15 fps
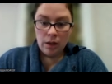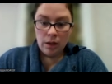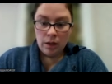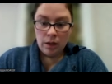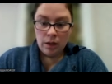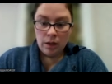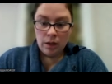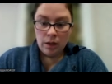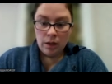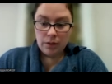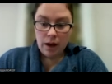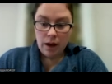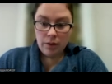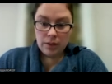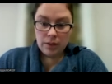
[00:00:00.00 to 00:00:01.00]
So now it's
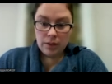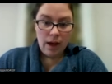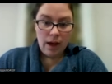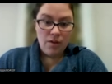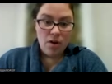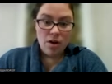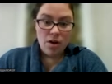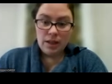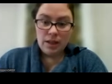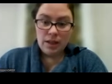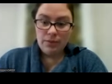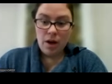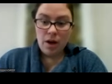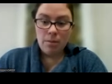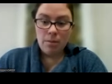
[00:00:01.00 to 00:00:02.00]
going to have all these fun
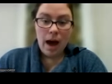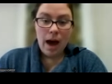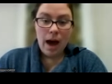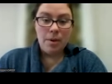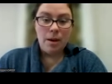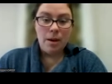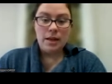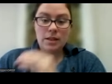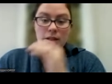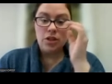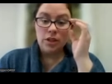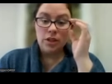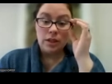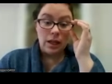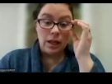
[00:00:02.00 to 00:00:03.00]
pop-up
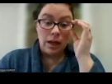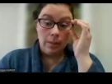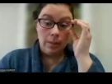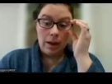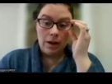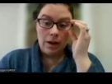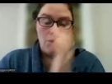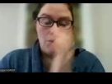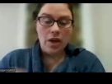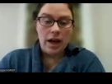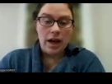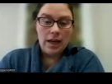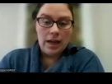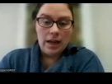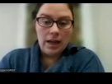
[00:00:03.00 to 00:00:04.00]
messages letting me know that I
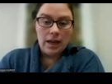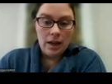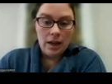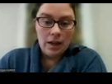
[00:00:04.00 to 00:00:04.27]
can